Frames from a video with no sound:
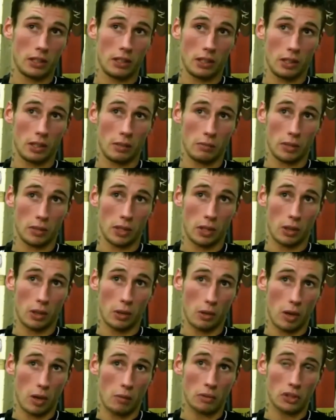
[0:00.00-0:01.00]

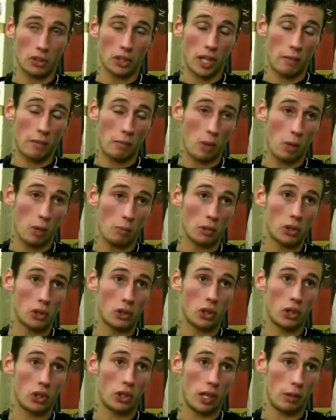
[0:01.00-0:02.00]
I'm just getting more
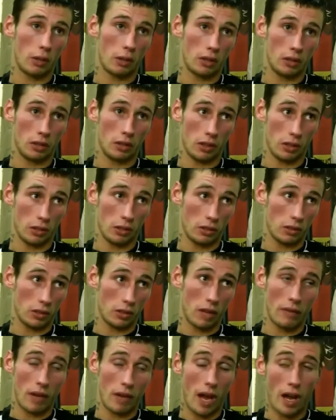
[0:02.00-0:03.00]
mature now, and
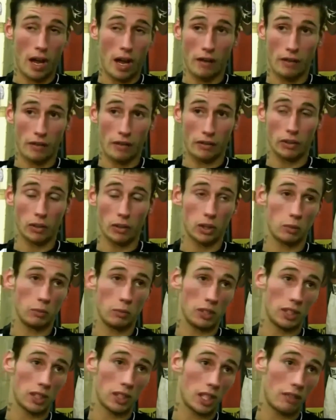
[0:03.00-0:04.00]
everything's
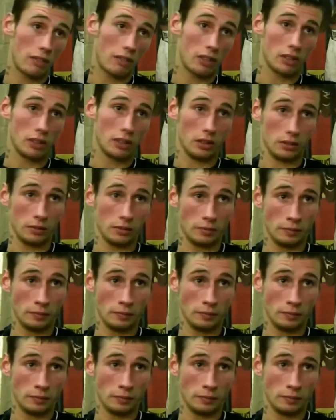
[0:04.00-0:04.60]
coming together.